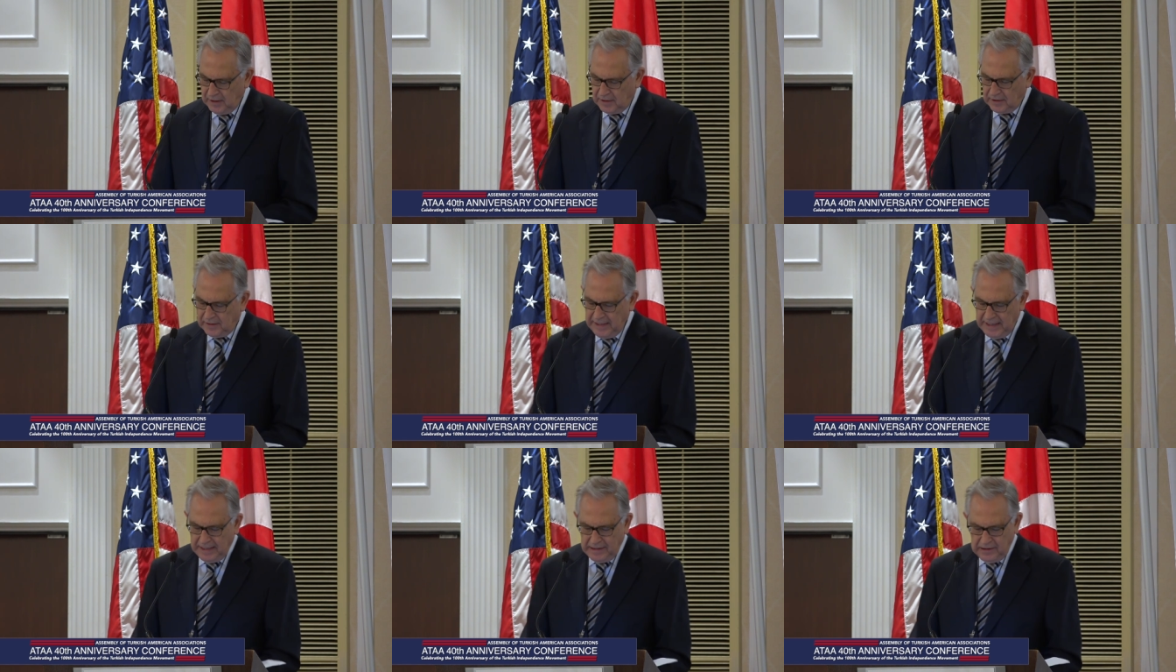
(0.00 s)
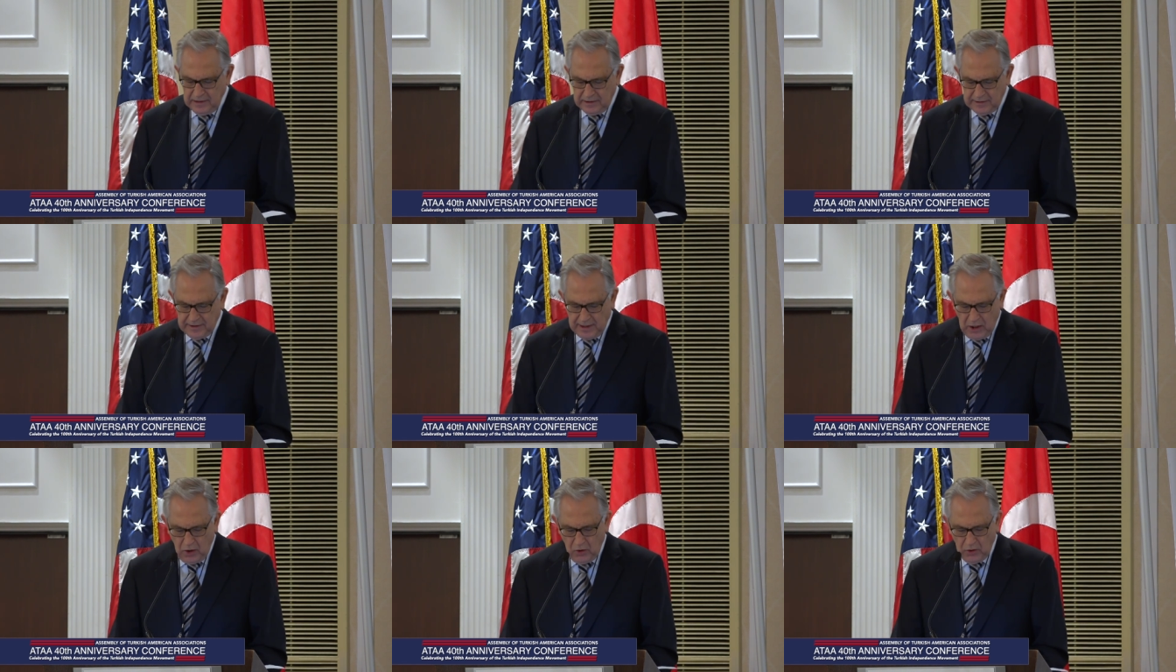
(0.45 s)
deadly
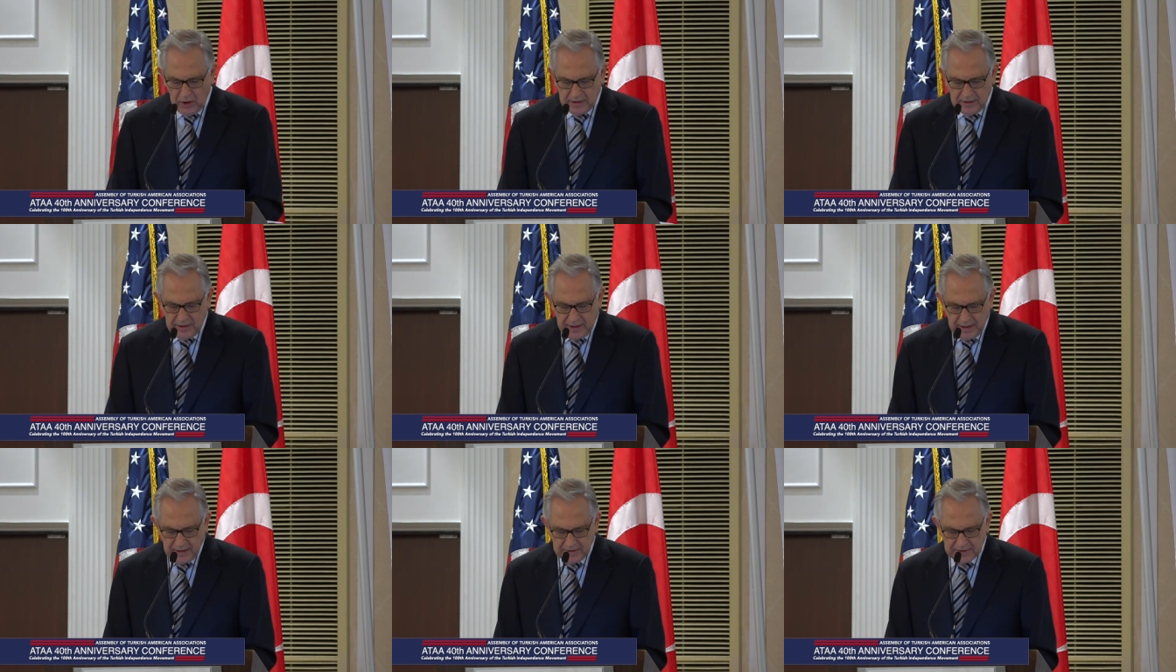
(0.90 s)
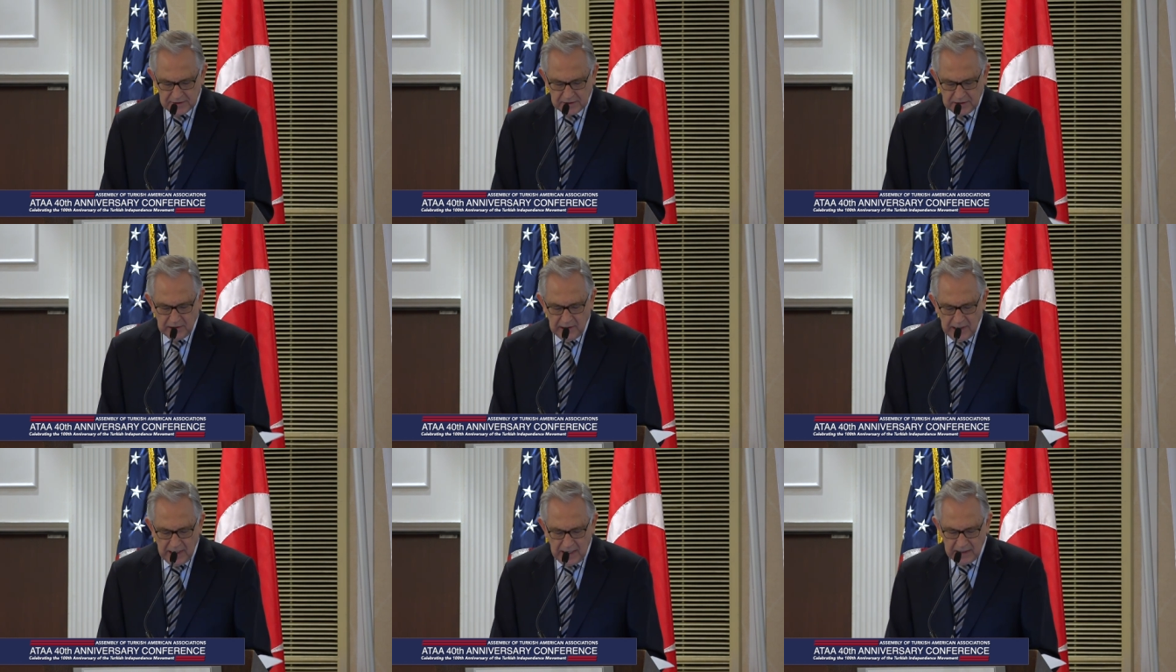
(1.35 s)
terror attacks
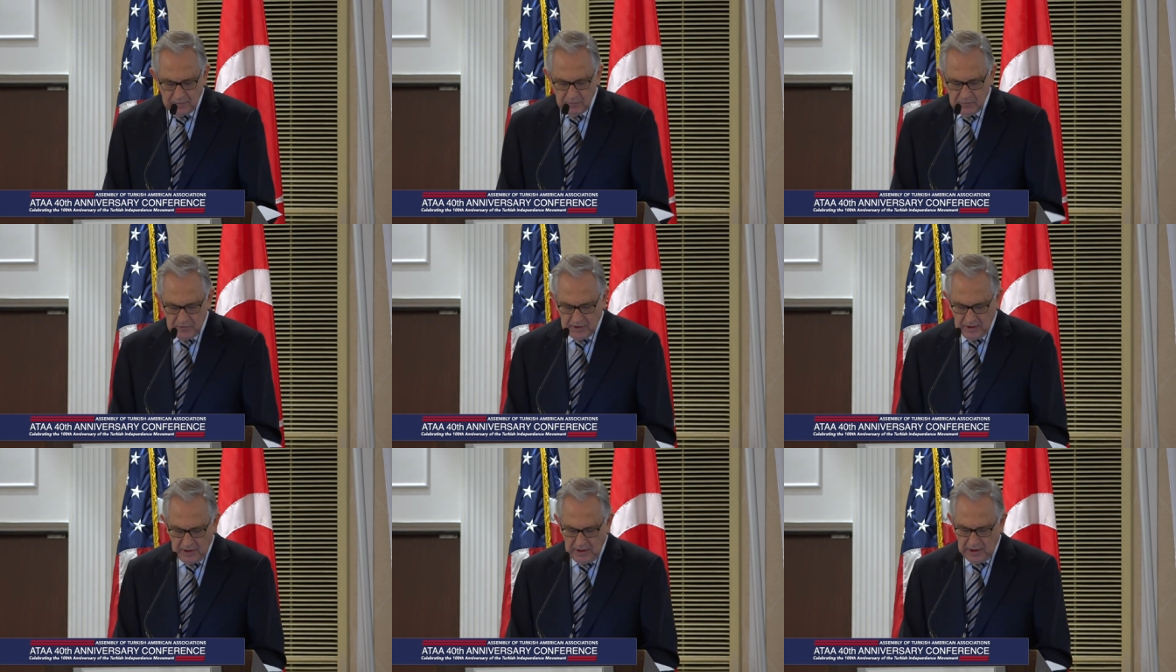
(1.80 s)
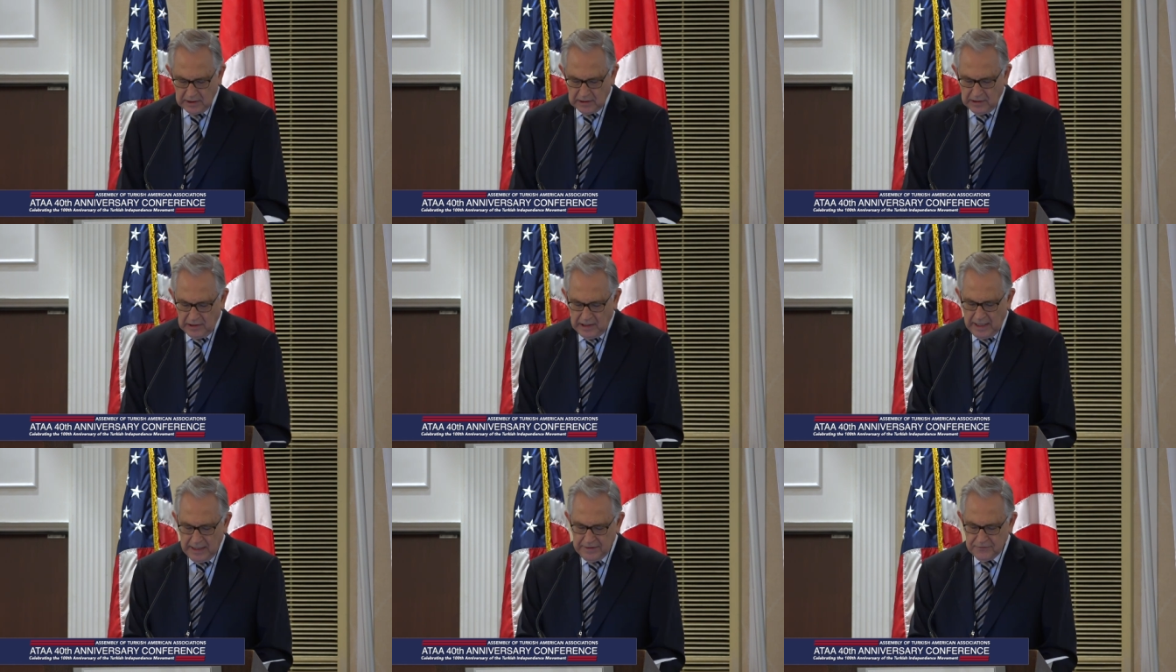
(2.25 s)
claimed the
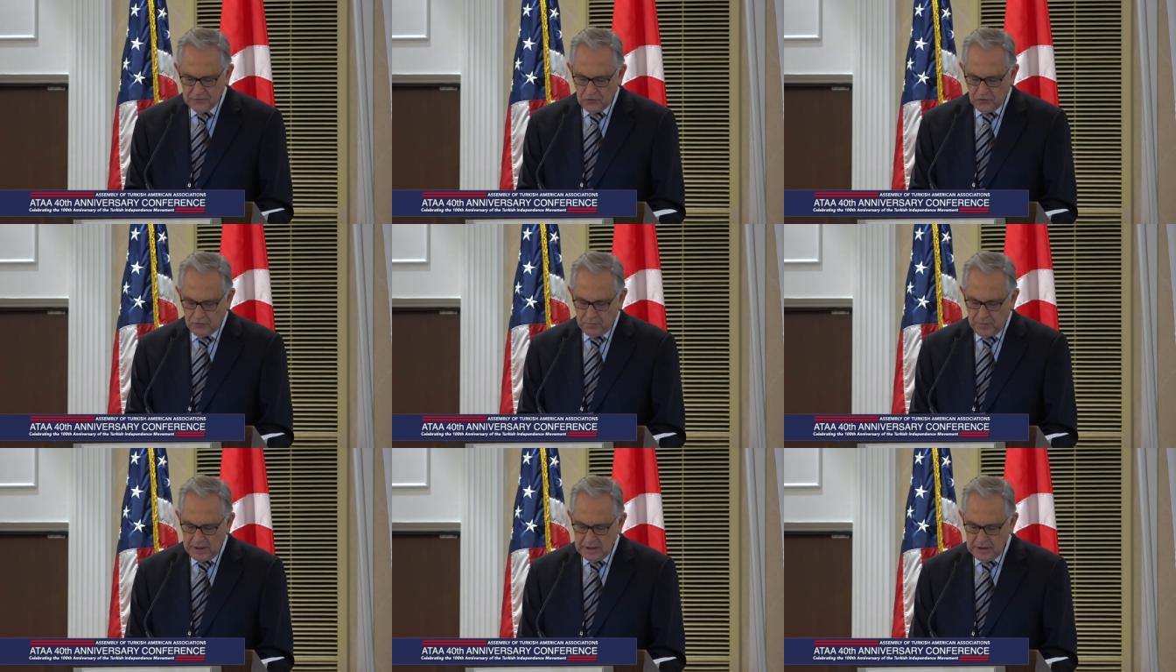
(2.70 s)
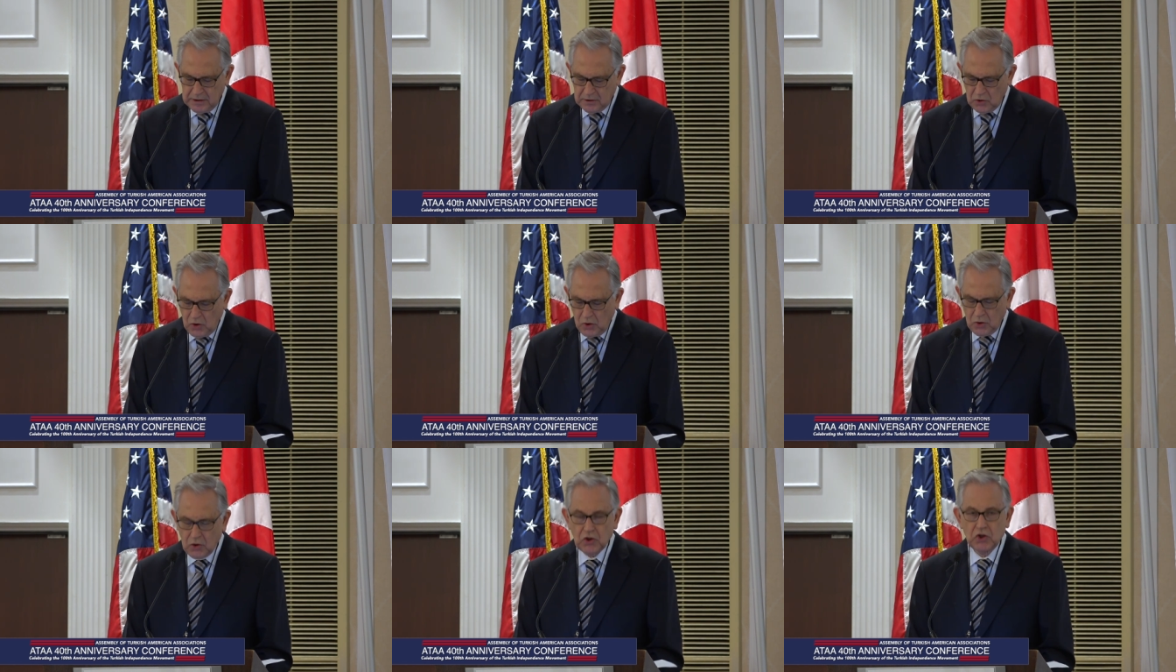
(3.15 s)
lives of many
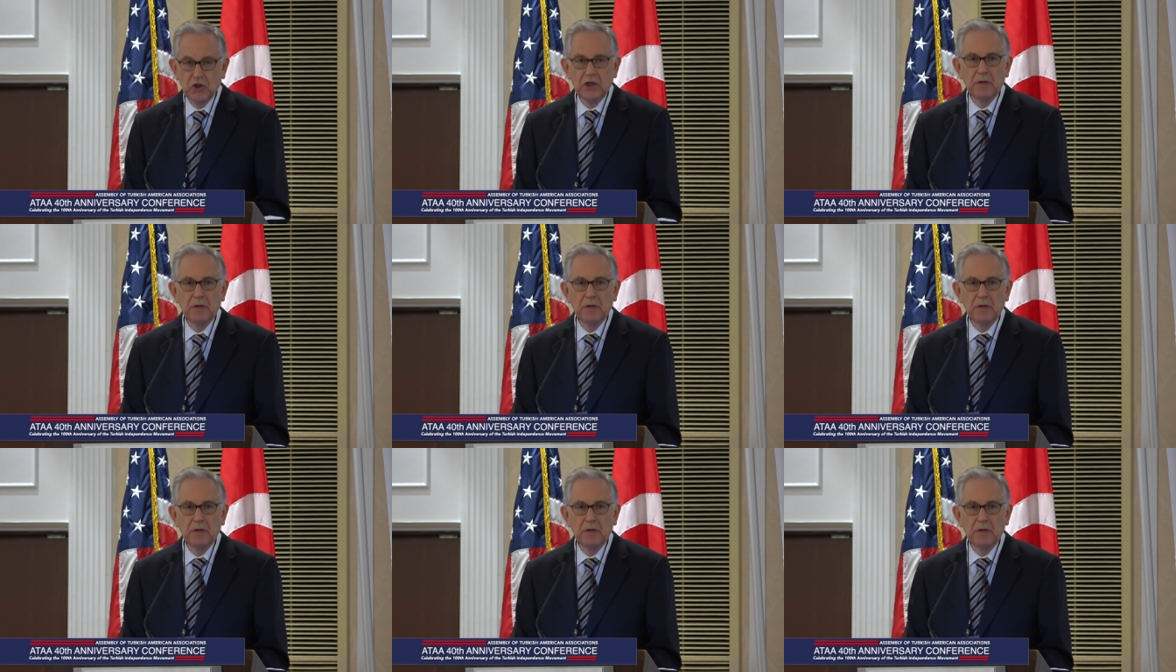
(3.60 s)
Turkish